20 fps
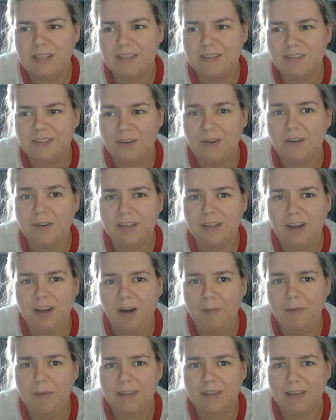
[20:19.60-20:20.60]
not
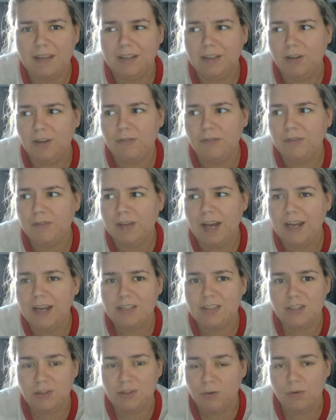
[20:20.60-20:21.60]
uncommon that a lot of
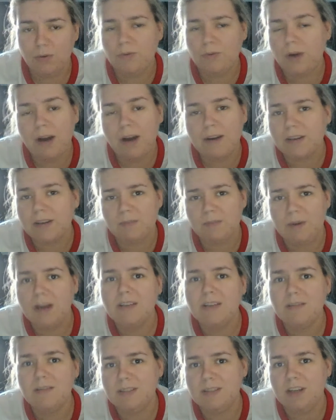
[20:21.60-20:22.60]
guys don't know how to
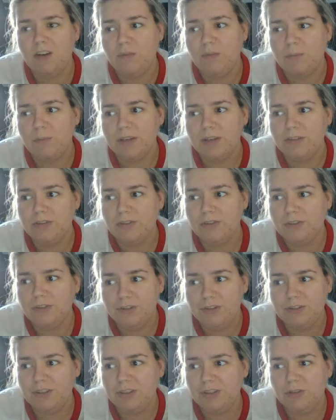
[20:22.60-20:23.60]
express themselves because they're
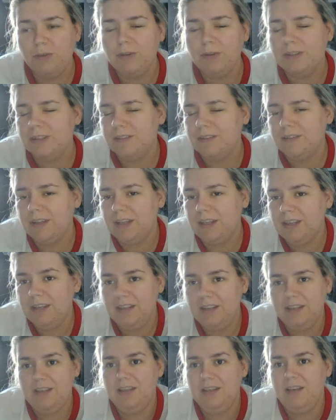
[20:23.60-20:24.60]
usually told to like
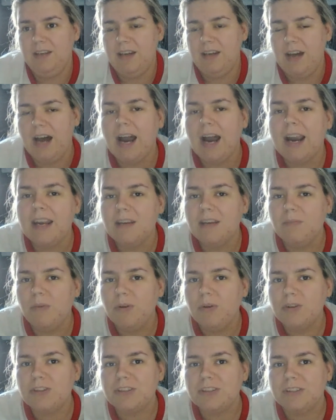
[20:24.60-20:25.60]
hide
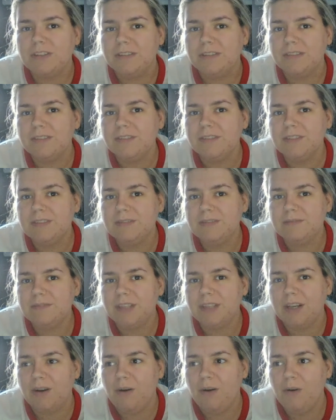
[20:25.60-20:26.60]
emotion
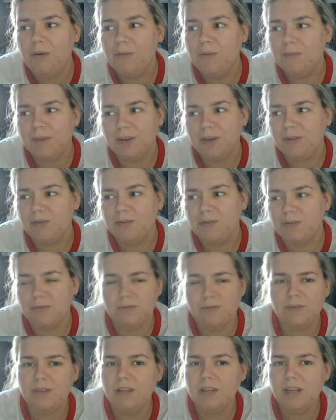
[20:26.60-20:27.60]
at home.
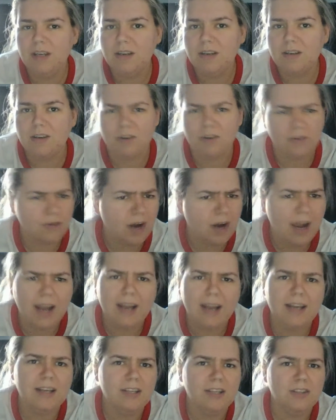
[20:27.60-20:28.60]
Don't
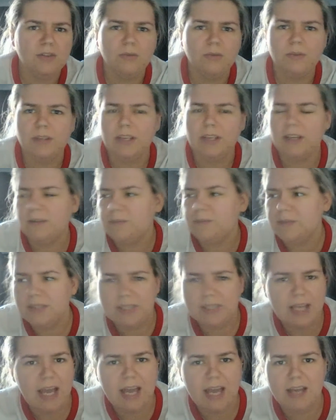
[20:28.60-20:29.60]
cry, don't get
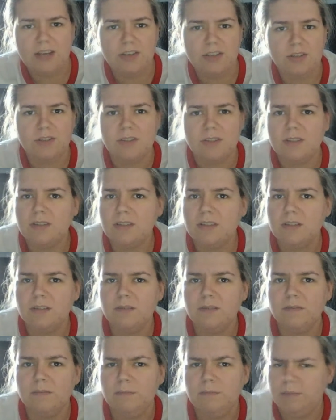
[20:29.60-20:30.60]
upset, just
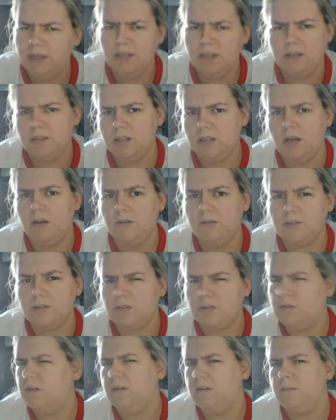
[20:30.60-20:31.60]
be a tough,
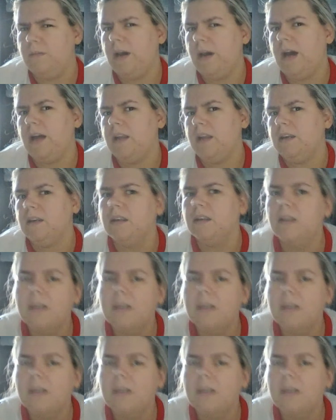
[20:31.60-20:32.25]
strong man.